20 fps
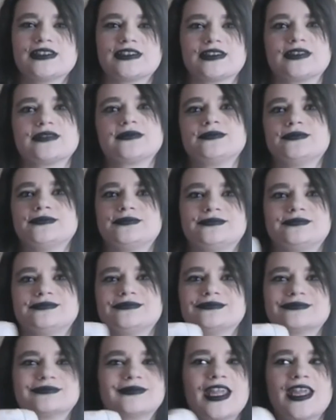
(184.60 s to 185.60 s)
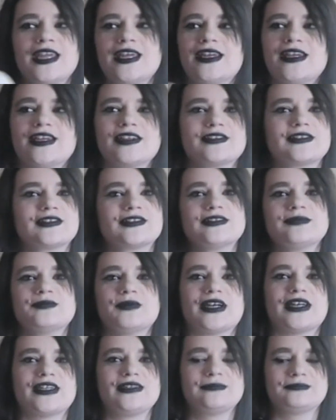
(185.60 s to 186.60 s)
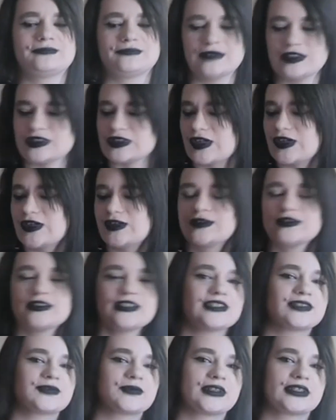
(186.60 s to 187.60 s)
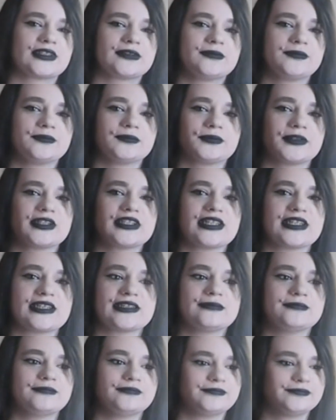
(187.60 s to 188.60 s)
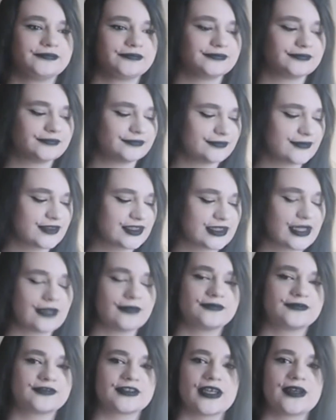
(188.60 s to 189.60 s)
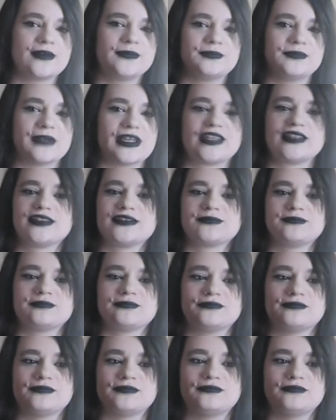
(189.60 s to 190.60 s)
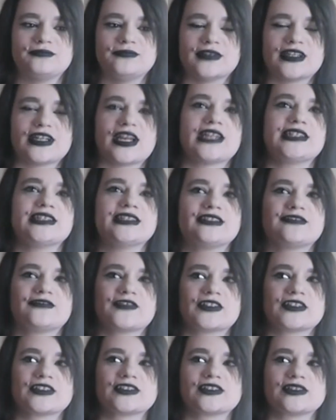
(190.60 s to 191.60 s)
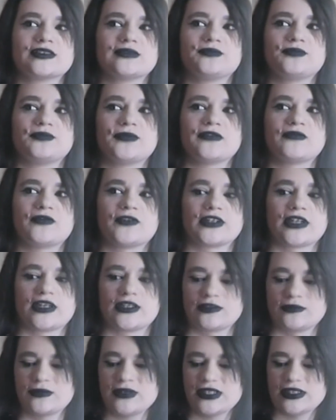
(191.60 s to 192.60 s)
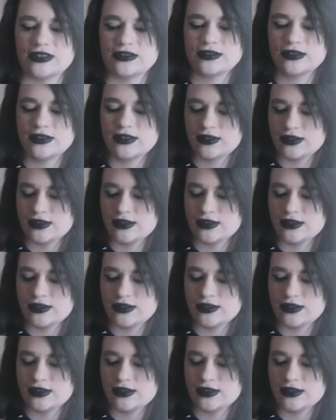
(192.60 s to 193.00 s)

into dirt. Dirt and mud. So these were pretty scuffed up and, and I did the photo shoot before Halloween.